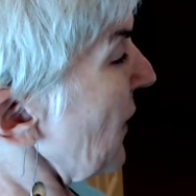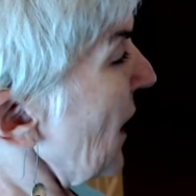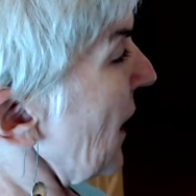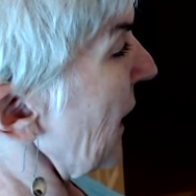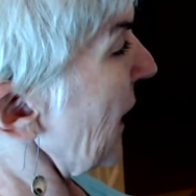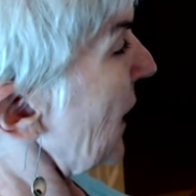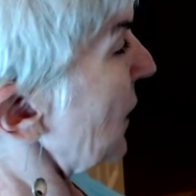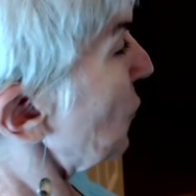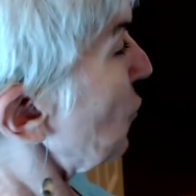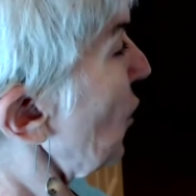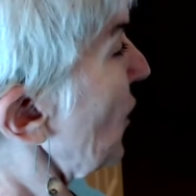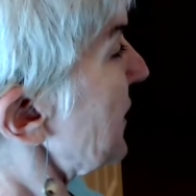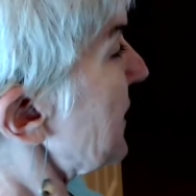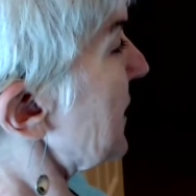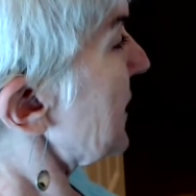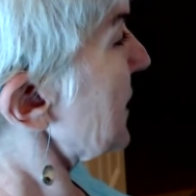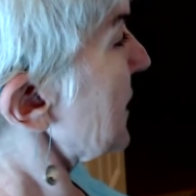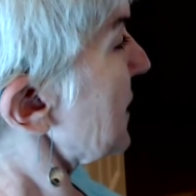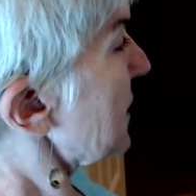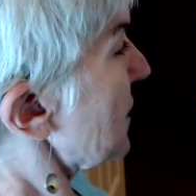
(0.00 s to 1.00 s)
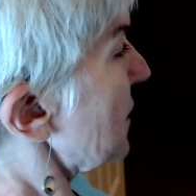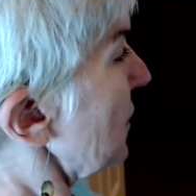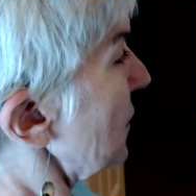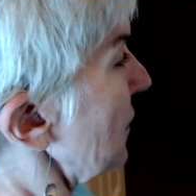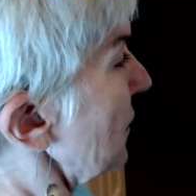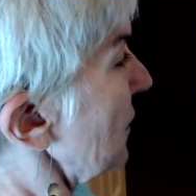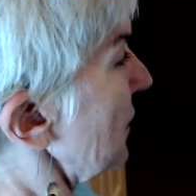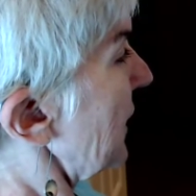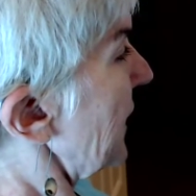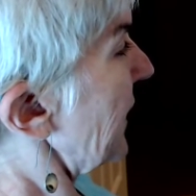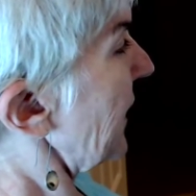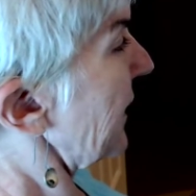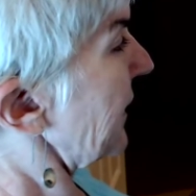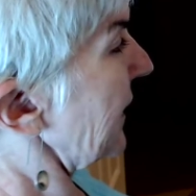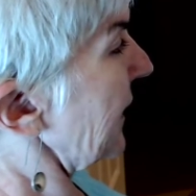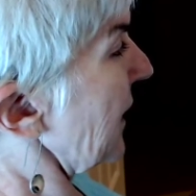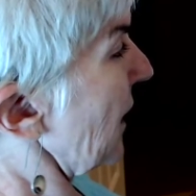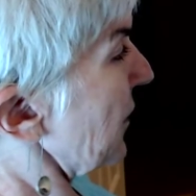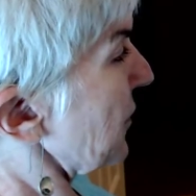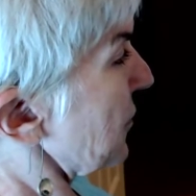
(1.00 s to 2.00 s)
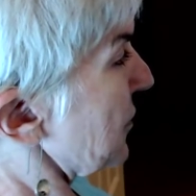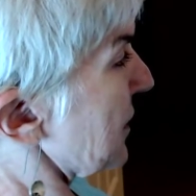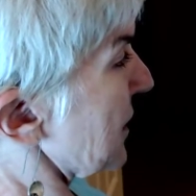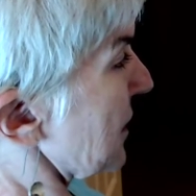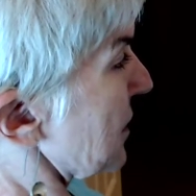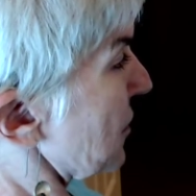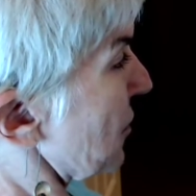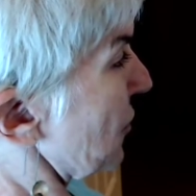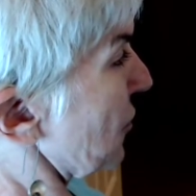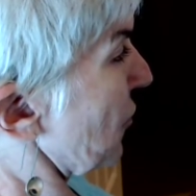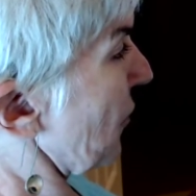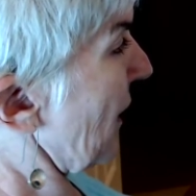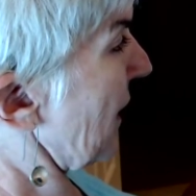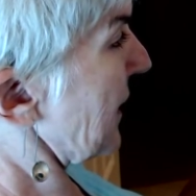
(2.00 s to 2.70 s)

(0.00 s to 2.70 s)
and one sister and then the other sister tried on